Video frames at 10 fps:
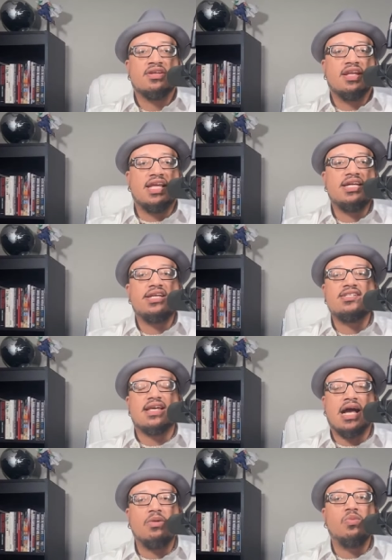Ladies,
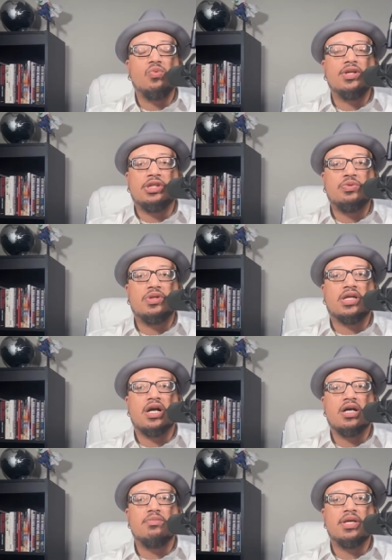I want you to
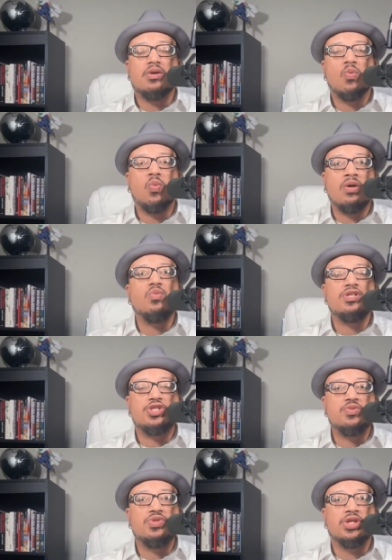comment. What would
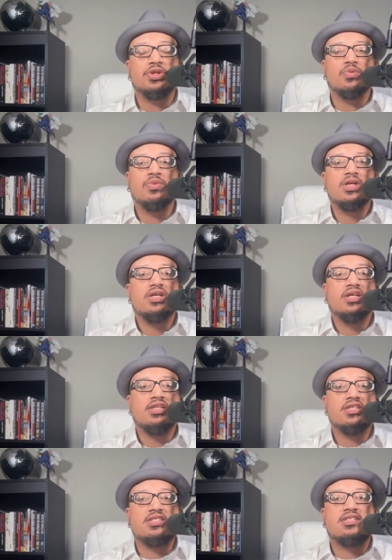you do
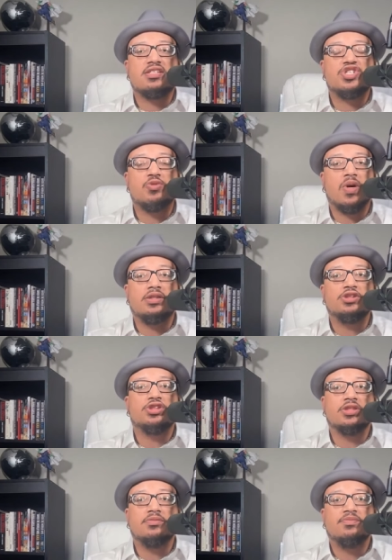in this
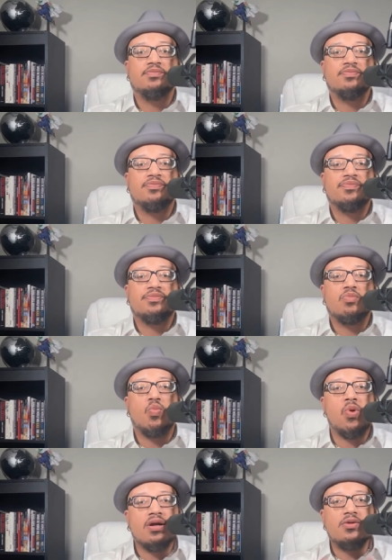situation?
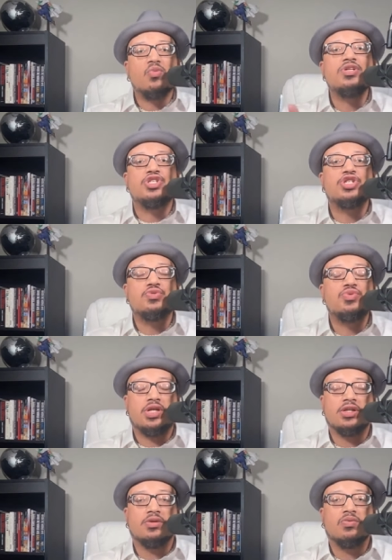What would you
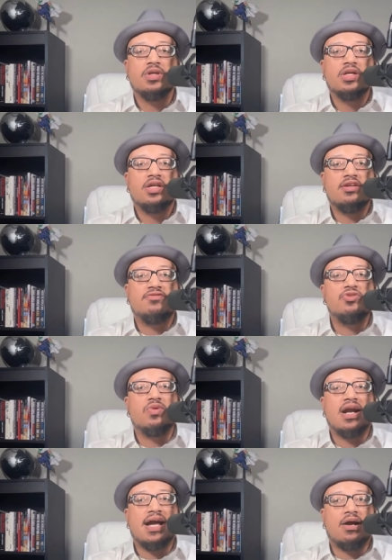do if you
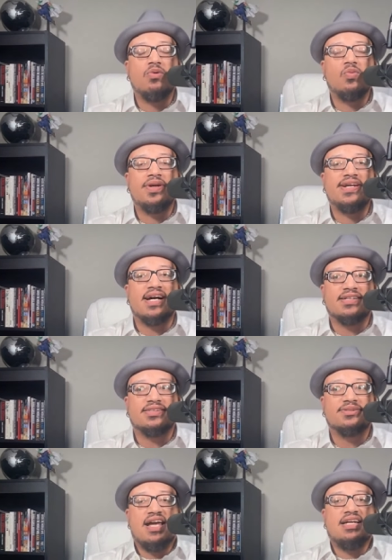were out with a guy
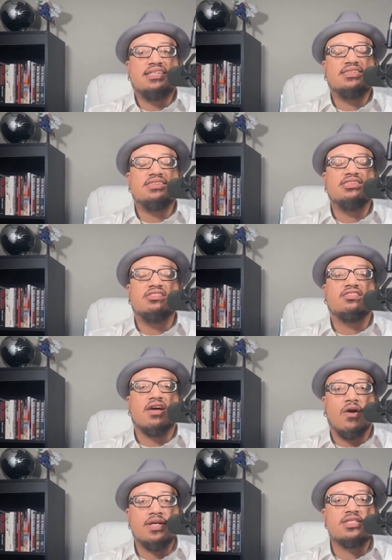and he
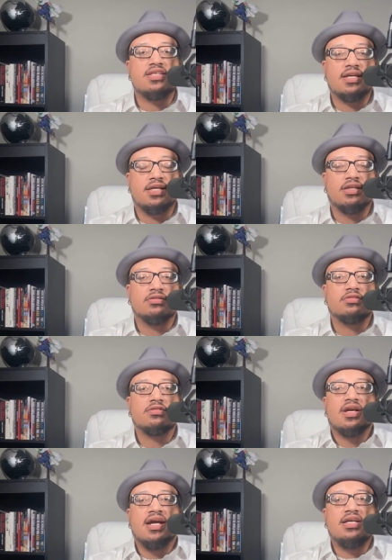saw his ex
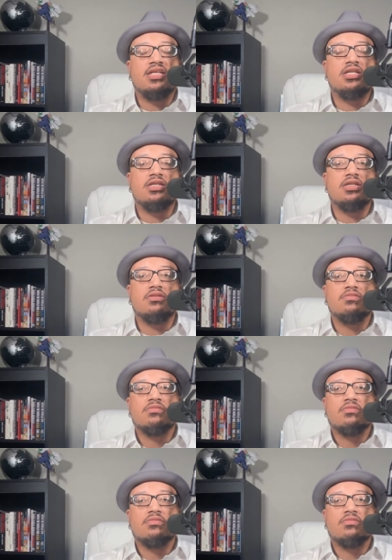and he